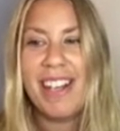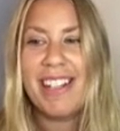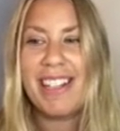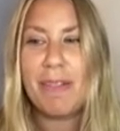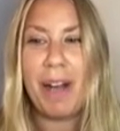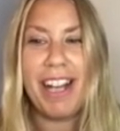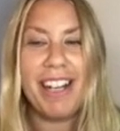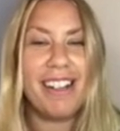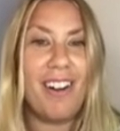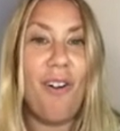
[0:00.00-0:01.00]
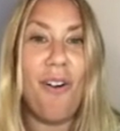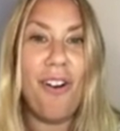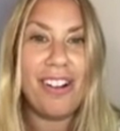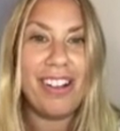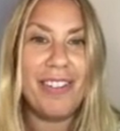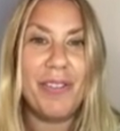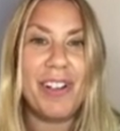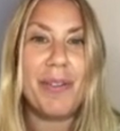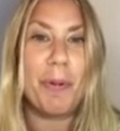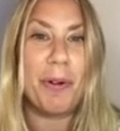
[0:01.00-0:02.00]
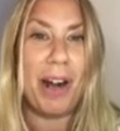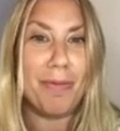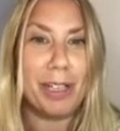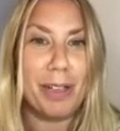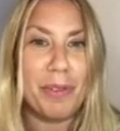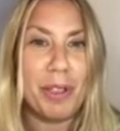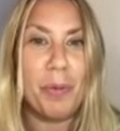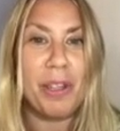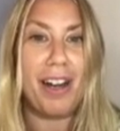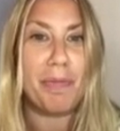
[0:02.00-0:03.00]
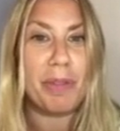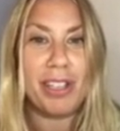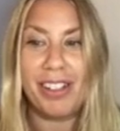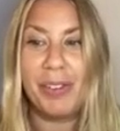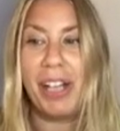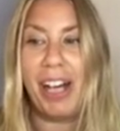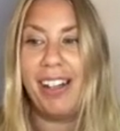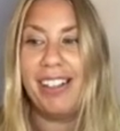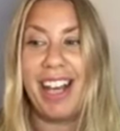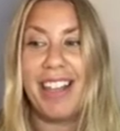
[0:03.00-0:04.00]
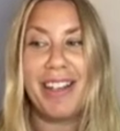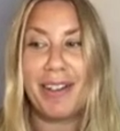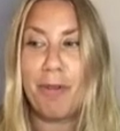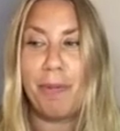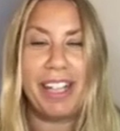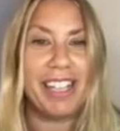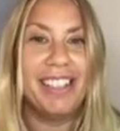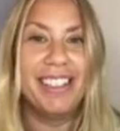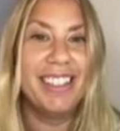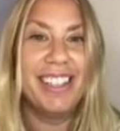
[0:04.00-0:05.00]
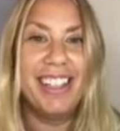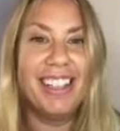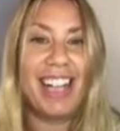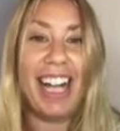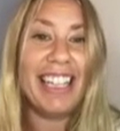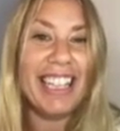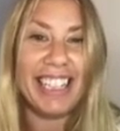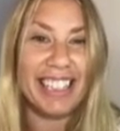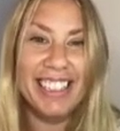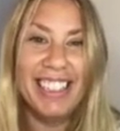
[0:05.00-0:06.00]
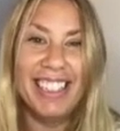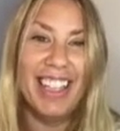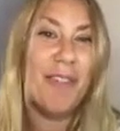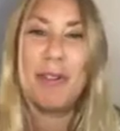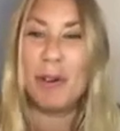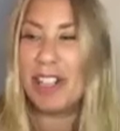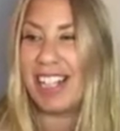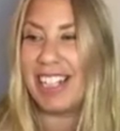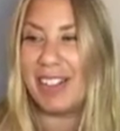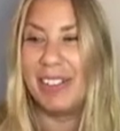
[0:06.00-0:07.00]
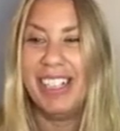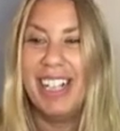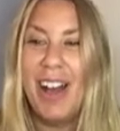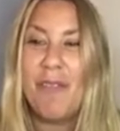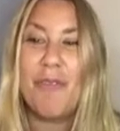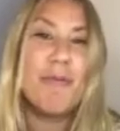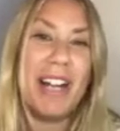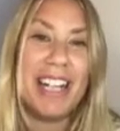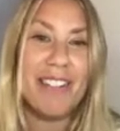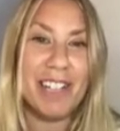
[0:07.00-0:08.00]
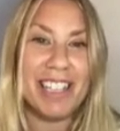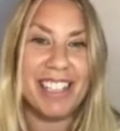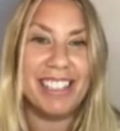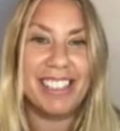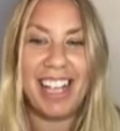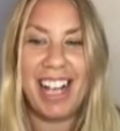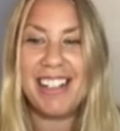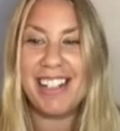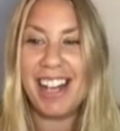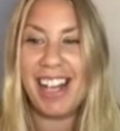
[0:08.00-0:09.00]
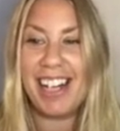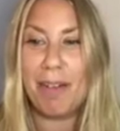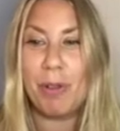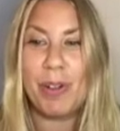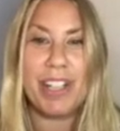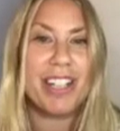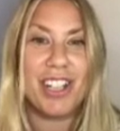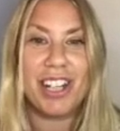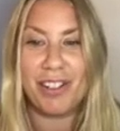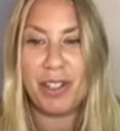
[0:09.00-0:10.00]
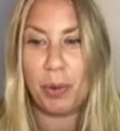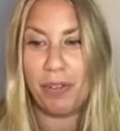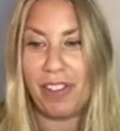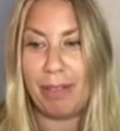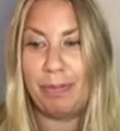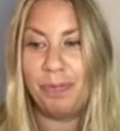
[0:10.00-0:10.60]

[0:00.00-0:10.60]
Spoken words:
Despite all of the problems with Am Segula, and there are many, I like it. Of course I do, for many reasons. And tonight I'm going to share two of them.